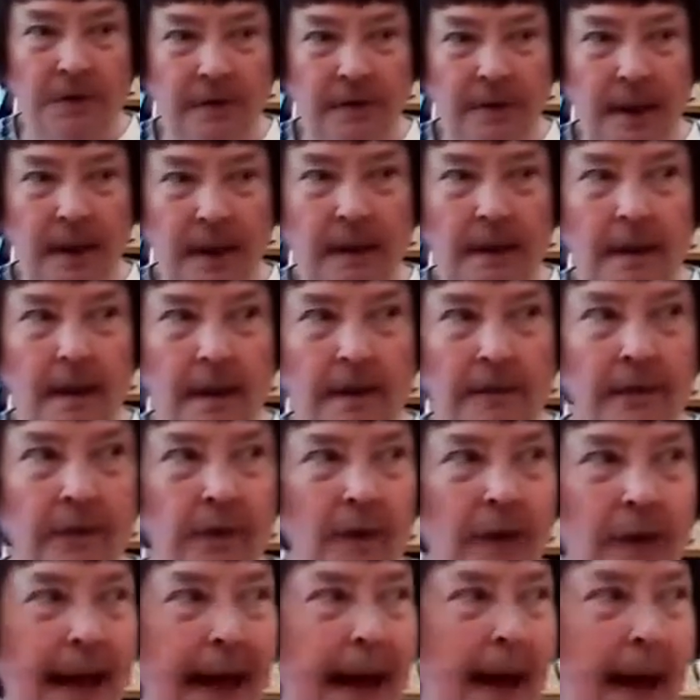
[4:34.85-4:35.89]
stand there
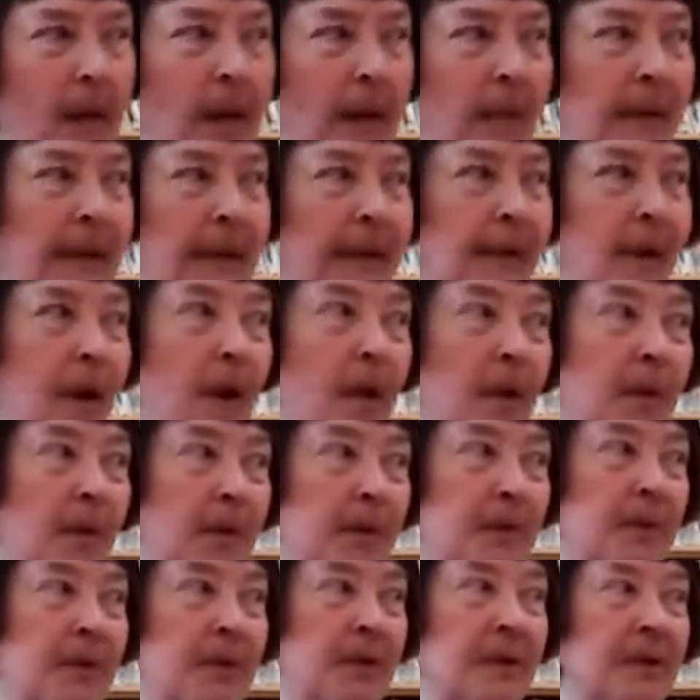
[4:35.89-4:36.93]
for an hour with the
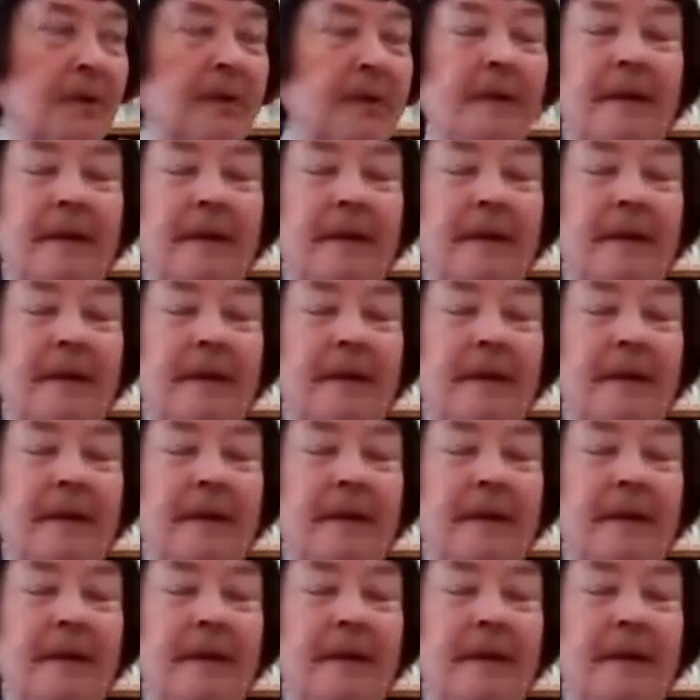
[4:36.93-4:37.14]
hose,